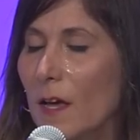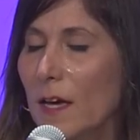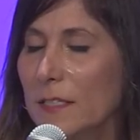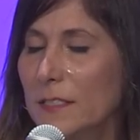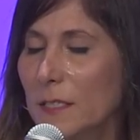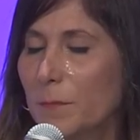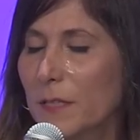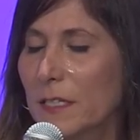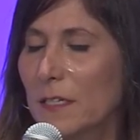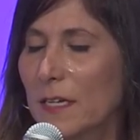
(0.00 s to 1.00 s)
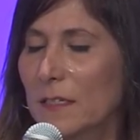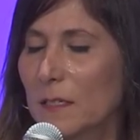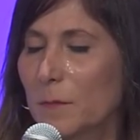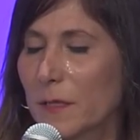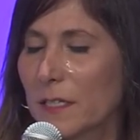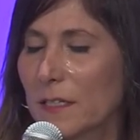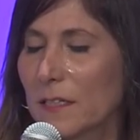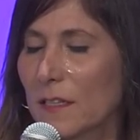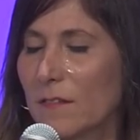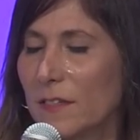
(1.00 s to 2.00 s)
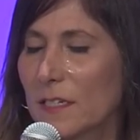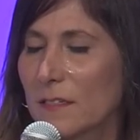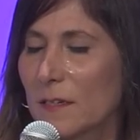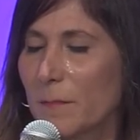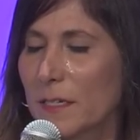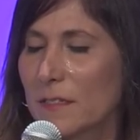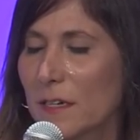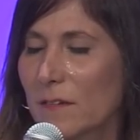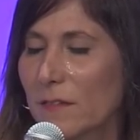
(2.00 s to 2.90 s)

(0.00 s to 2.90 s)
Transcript: I deeply and completely love and accept myself.